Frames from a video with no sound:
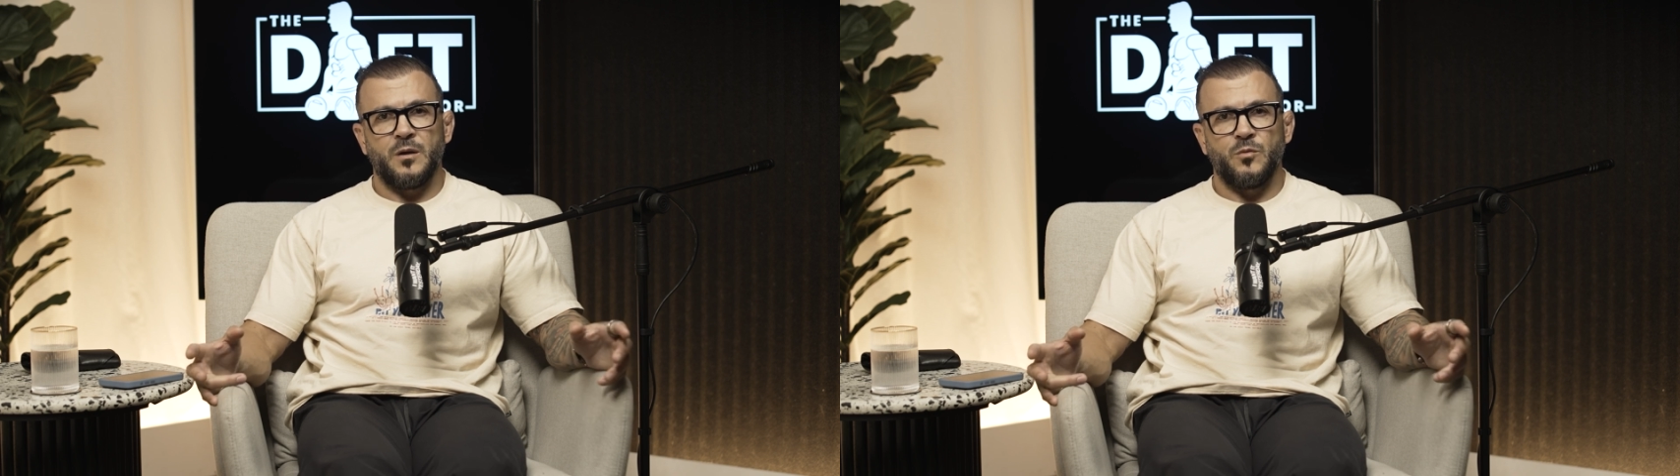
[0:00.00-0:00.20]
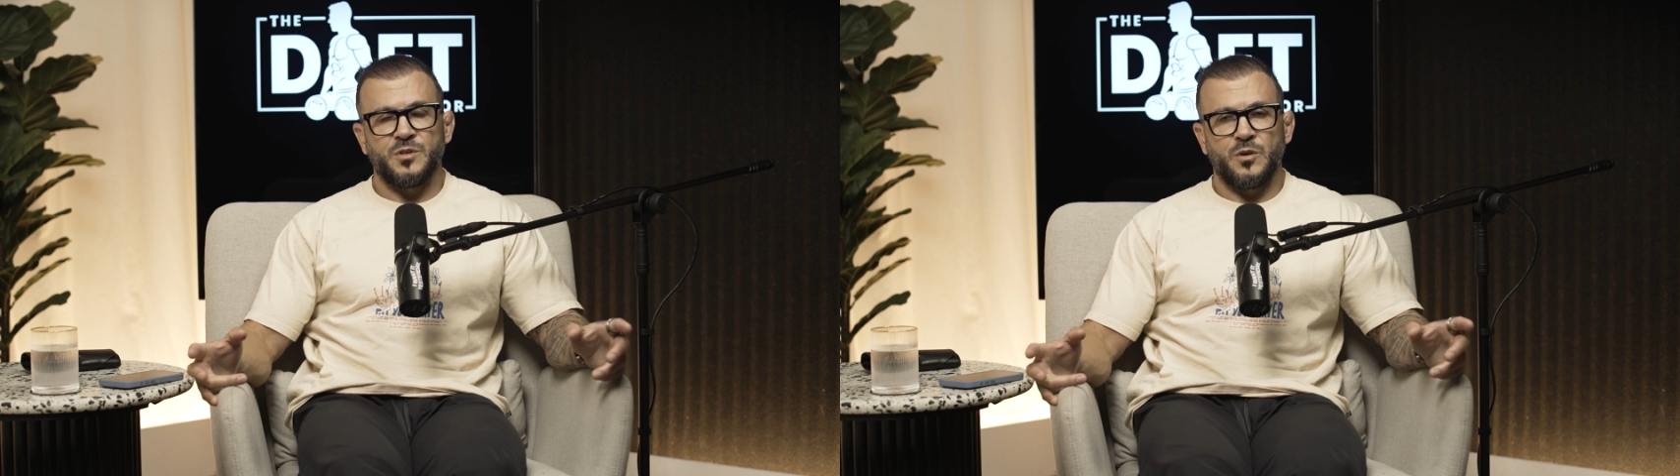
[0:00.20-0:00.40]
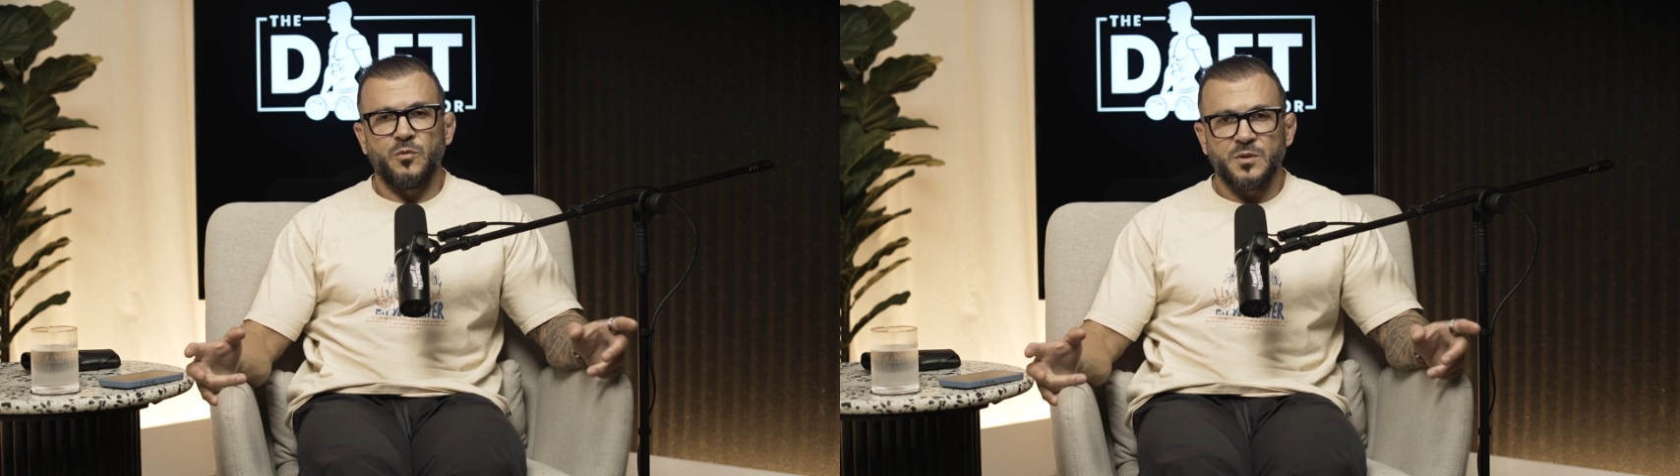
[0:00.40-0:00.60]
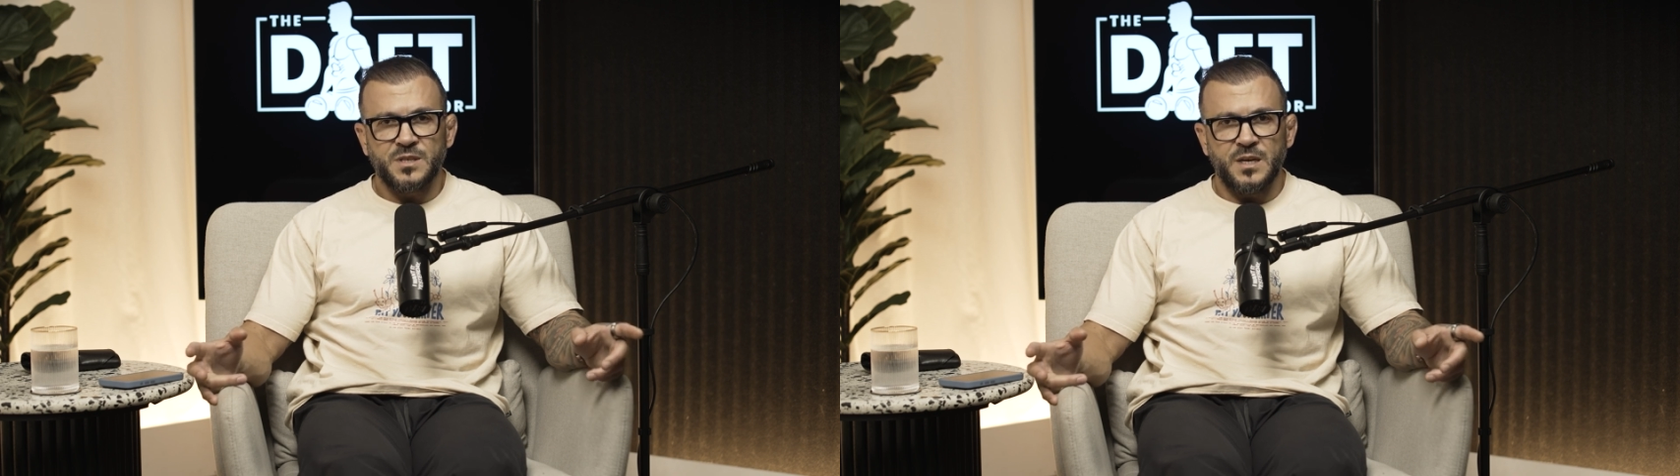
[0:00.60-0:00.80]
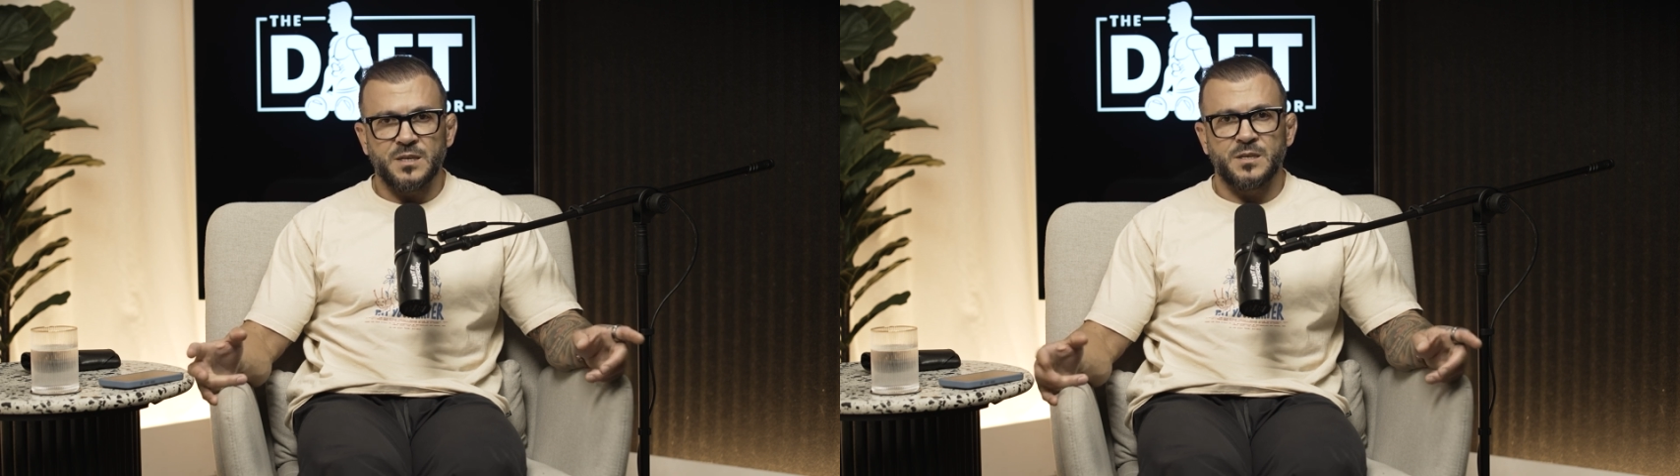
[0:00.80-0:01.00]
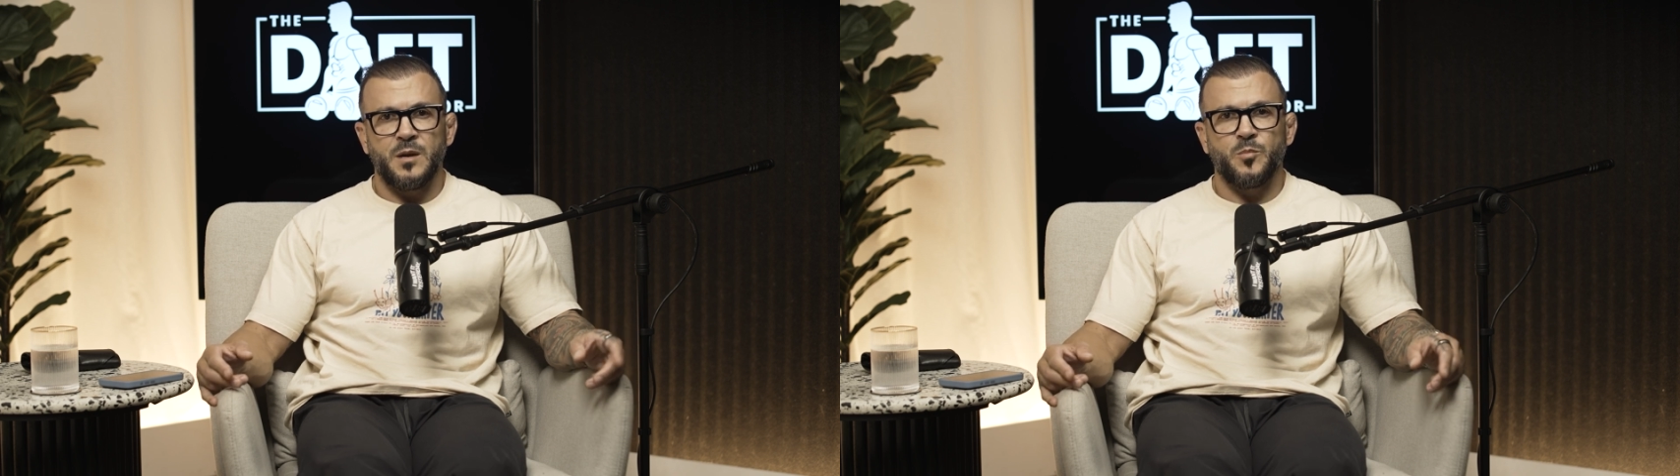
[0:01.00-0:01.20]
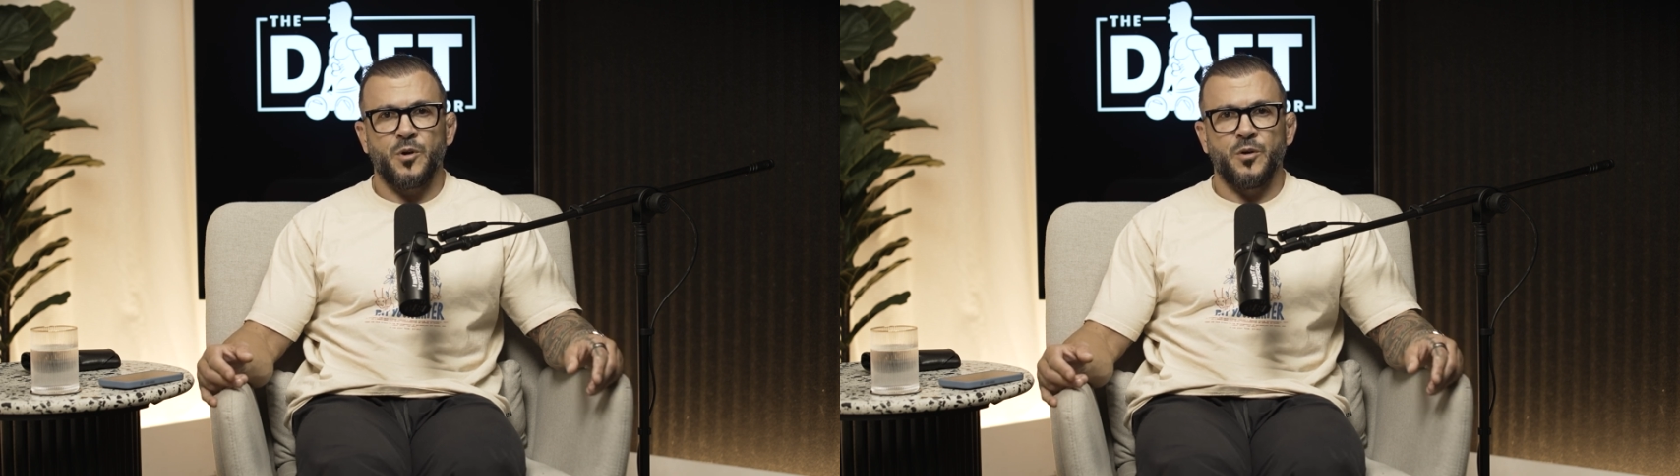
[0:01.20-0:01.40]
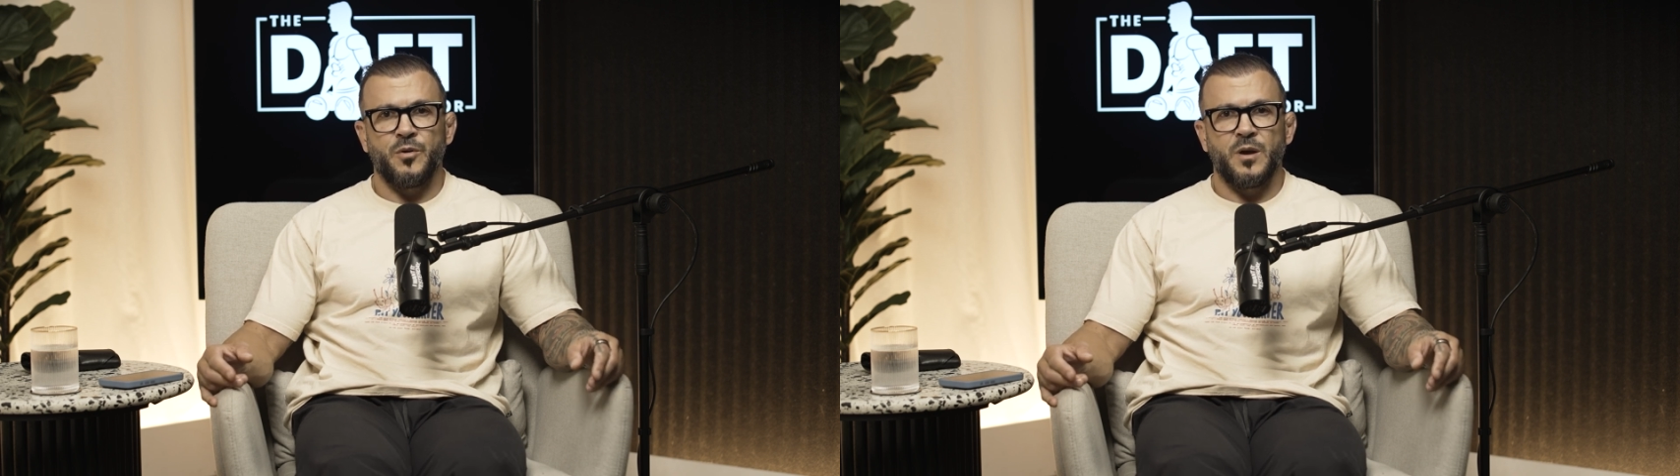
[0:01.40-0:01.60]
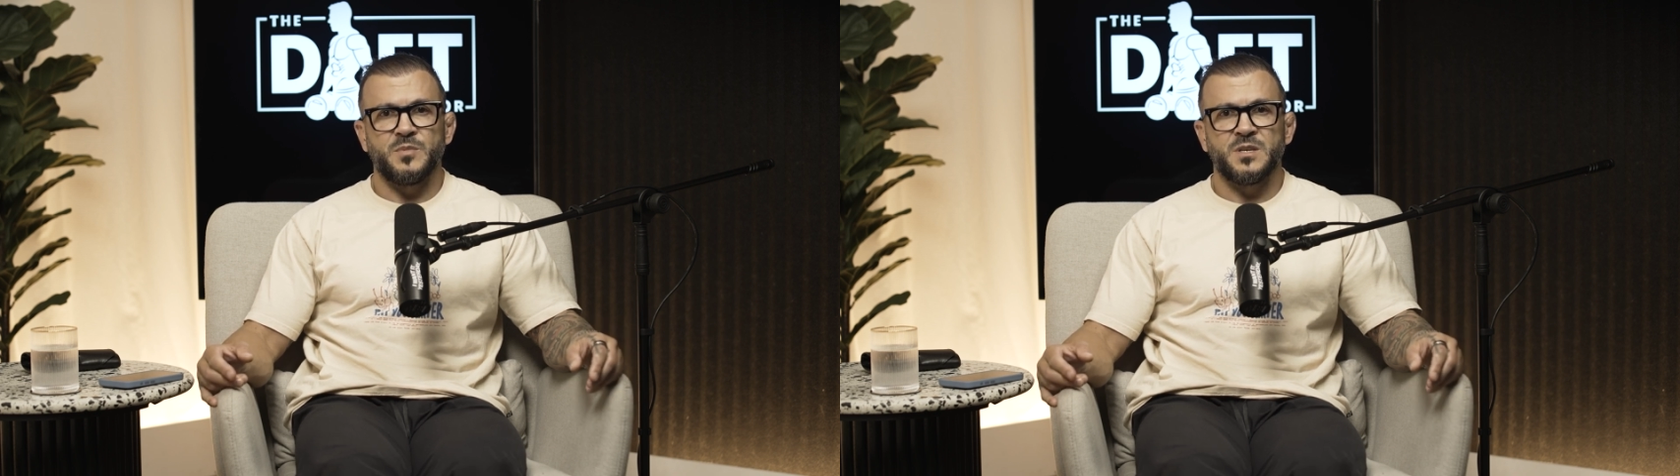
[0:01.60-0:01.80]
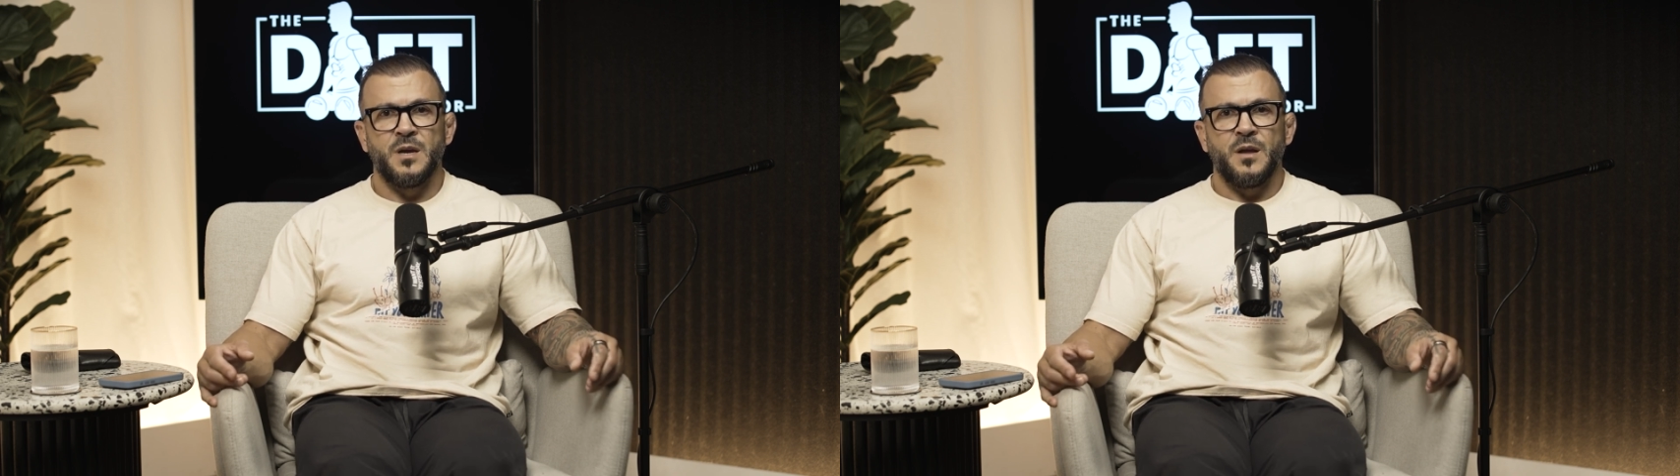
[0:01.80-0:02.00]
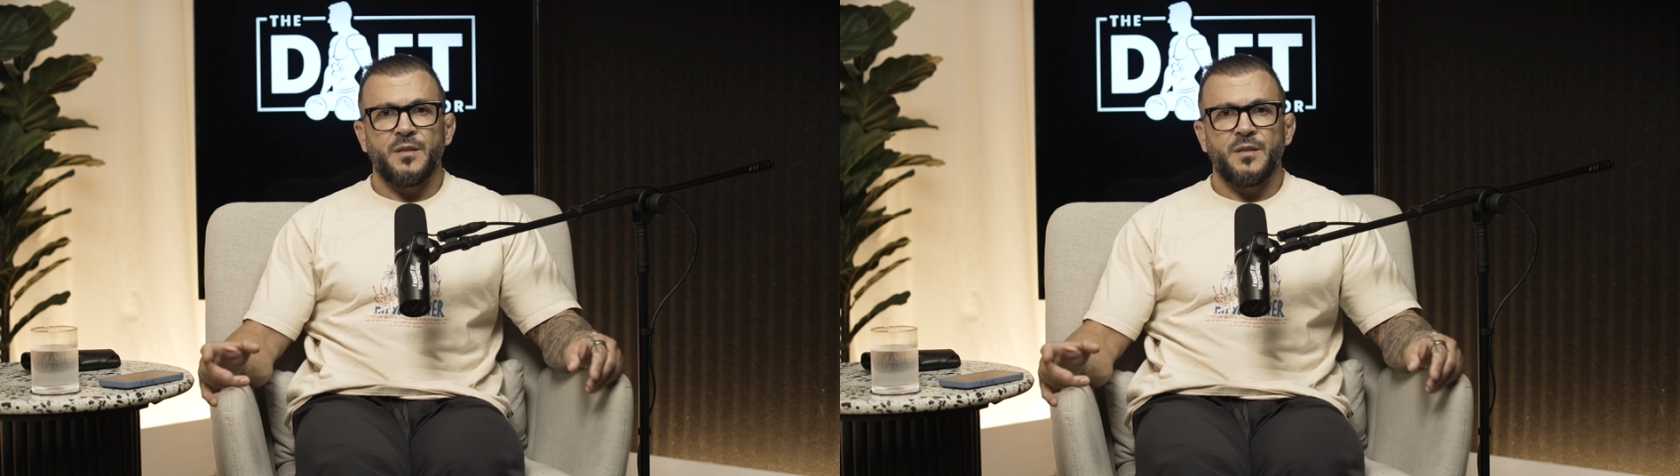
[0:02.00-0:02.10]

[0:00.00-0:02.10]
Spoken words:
which are called CSA programs,